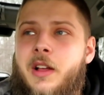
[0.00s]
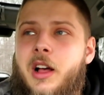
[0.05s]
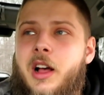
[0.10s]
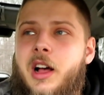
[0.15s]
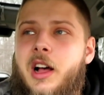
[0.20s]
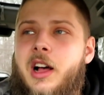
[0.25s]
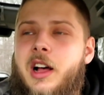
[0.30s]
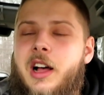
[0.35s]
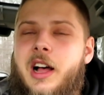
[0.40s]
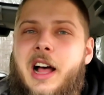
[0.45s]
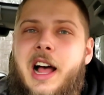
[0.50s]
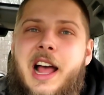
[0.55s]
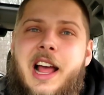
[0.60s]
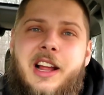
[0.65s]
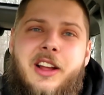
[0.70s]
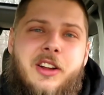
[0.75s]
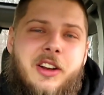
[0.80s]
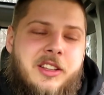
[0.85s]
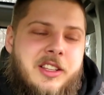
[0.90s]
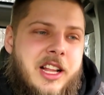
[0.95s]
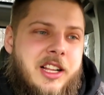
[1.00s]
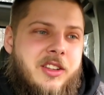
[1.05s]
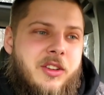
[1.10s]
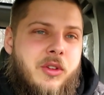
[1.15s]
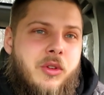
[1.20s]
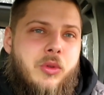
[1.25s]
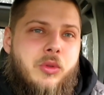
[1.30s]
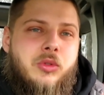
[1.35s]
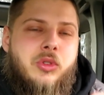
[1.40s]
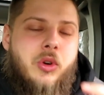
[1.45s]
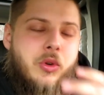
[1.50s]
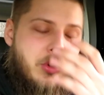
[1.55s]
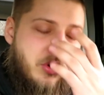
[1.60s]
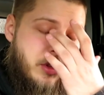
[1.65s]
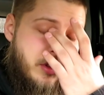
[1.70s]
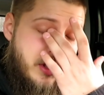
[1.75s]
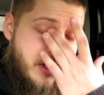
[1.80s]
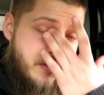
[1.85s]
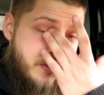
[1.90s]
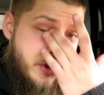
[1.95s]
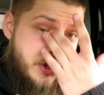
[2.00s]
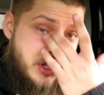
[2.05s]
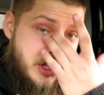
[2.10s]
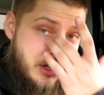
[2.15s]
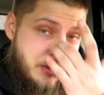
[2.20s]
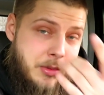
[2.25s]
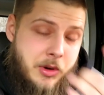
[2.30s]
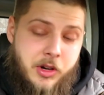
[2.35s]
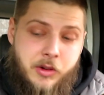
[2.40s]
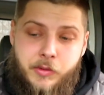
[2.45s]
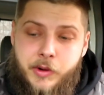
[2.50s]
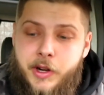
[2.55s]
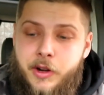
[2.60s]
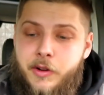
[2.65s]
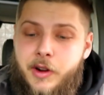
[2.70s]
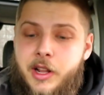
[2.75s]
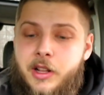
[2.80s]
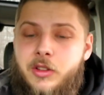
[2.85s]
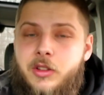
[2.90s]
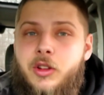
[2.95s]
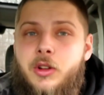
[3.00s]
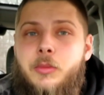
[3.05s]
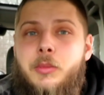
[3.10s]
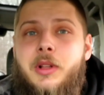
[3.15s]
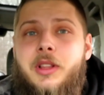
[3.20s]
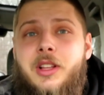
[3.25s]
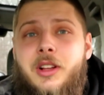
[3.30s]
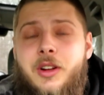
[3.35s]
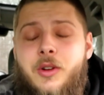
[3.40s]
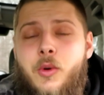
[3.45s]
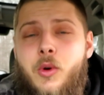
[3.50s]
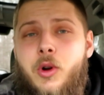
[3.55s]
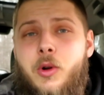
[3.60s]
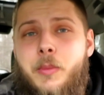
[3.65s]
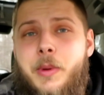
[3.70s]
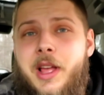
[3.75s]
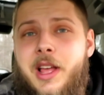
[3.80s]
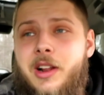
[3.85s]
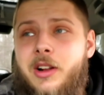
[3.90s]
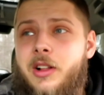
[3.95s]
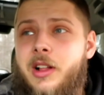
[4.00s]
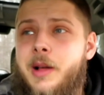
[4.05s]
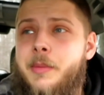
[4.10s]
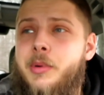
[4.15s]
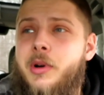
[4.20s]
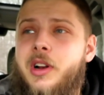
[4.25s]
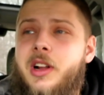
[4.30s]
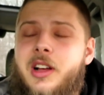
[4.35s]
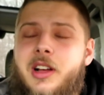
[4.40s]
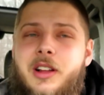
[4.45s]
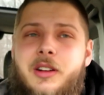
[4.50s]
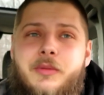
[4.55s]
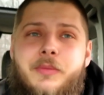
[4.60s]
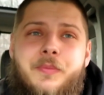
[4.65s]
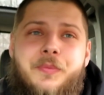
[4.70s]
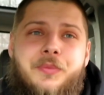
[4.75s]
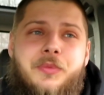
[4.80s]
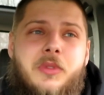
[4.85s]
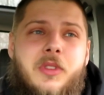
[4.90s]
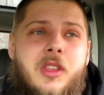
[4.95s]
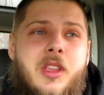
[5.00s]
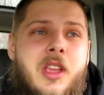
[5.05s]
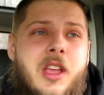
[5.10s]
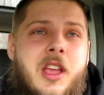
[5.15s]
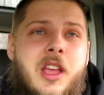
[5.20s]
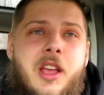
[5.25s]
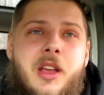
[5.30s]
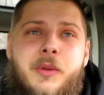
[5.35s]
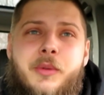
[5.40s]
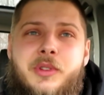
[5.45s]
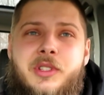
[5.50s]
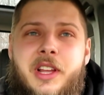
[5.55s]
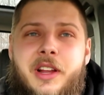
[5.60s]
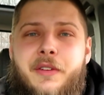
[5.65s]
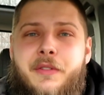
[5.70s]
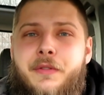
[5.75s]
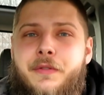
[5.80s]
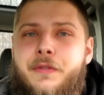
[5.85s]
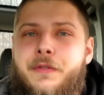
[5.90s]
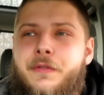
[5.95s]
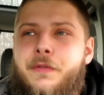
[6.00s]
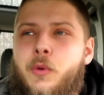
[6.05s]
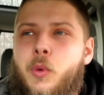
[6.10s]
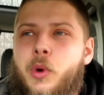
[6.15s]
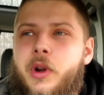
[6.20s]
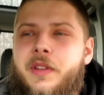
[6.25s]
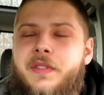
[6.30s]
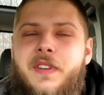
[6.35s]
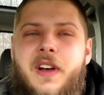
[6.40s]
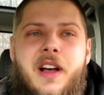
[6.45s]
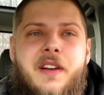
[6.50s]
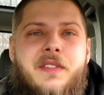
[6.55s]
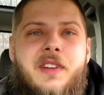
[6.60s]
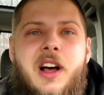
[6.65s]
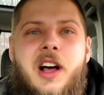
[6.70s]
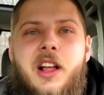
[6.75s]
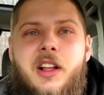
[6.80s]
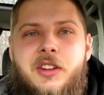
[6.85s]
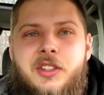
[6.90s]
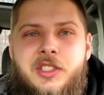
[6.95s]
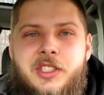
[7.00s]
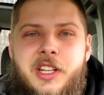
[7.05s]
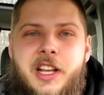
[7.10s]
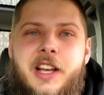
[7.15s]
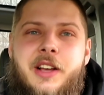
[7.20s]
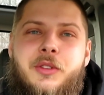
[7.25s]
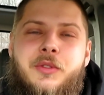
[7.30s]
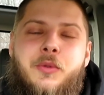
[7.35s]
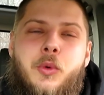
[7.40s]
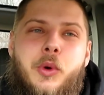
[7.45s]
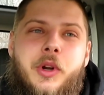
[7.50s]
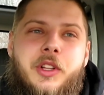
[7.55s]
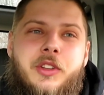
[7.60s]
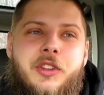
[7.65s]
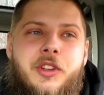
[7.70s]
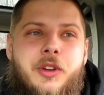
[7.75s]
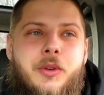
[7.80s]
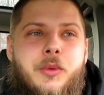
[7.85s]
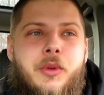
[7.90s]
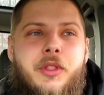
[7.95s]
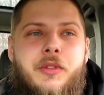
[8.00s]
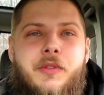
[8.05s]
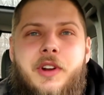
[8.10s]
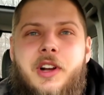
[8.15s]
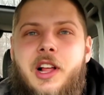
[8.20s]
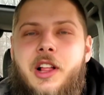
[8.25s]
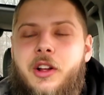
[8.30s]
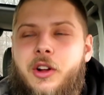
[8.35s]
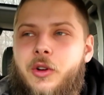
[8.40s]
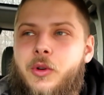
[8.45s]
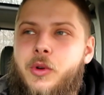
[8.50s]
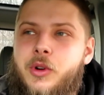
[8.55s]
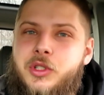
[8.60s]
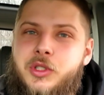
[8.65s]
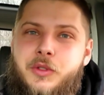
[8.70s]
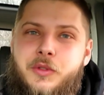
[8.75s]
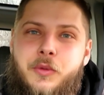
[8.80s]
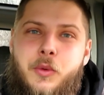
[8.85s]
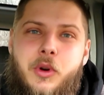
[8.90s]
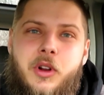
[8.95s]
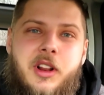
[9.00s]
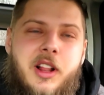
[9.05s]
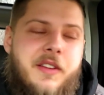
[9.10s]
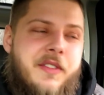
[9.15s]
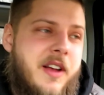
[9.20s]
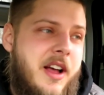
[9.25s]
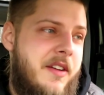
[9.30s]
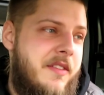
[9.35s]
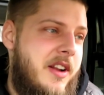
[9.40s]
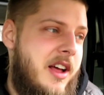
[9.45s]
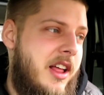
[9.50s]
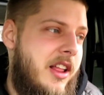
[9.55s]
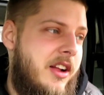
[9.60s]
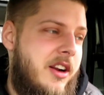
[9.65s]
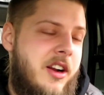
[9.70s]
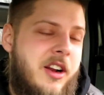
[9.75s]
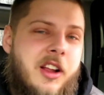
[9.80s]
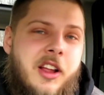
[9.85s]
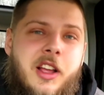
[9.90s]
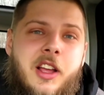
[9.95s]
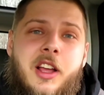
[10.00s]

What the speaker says: I couldn't take the whole total of the invoice because I bought a rear end too, but the quarter panel I put on was like $45. Yeah, it was $42 with $3 course, so $45